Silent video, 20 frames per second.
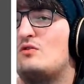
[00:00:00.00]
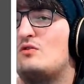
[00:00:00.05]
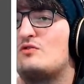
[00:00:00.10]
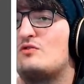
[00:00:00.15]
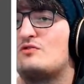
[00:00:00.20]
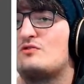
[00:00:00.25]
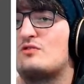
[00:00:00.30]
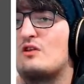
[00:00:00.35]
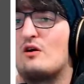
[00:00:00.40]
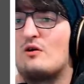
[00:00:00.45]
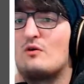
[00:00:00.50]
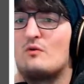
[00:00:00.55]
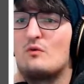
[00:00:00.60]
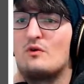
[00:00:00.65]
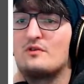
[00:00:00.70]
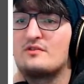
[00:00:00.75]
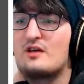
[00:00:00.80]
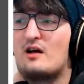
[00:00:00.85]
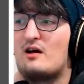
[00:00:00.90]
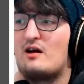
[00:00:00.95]
So,
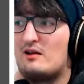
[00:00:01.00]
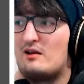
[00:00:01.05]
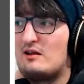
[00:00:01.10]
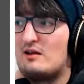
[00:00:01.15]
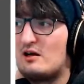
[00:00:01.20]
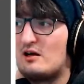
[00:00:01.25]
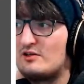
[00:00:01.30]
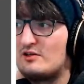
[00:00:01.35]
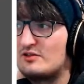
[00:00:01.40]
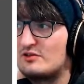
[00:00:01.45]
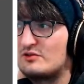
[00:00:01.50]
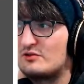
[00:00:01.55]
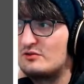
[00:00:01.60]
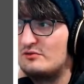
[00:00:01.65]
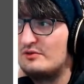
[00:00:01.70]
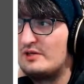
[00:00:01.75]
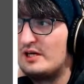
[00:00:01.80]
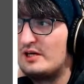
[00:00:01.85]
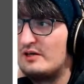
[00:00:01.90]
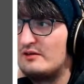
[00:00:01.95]
what's our largest
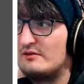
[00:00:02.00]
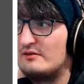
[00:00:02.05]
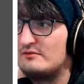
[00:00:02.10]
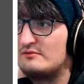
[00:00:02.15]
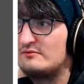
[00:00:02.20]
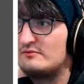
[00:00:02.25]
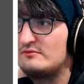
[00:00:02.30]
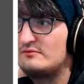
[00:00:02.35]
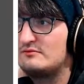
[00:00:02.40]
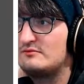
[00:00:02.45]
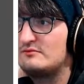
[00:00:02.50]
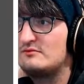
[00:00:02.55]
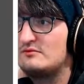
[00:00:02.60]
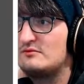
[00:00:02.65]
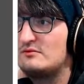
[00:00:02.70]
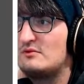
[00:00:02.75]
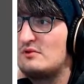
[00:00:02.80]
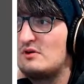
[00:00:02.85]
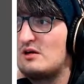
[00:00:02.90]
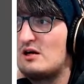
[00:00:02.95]
cooldown?
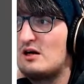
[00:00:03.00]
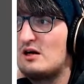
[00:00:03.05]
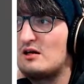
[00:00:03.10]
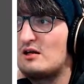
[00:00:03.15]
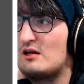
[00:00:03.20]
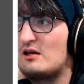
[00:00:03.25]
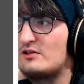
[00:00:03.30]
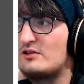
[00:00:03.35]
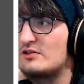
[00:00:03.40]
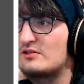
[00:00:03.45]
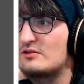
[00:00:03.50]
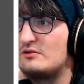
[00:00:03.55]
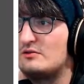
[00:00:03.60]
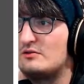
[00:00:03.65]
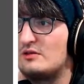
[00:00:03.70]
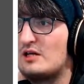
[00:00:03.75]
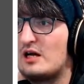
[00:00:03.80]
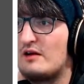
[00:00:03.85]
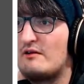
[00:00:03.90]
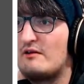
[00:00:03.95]
Our largest
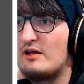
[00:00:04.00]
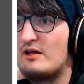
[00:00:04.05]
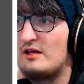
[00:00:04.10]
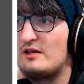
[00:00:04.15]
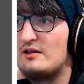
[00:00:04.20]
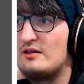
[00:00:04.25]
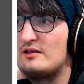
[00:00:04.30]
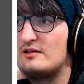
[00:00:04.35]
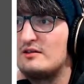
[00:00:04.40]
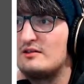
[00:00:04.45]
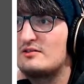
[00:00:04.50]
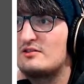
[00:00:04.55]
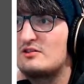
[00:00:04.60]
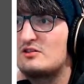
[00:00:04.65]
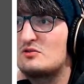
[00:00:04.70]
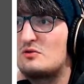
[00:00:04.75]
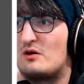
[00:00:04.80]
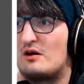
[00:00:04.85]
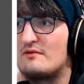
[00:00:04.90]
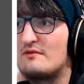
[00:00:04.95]
cooldown is
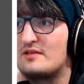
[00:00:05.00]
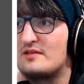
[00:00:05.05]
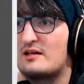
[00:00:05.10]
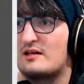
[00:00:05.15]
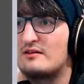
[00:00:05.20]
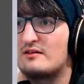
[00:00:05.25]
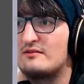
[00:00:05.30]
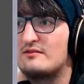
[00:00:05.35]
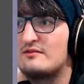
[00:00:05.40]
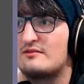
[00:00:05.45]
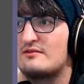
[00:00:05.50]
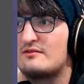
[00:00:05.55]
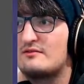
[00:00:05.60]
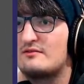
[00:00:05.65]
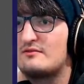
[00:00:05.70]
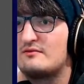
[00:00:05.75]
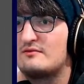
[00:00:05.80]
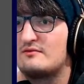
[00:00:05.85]
12 seconds.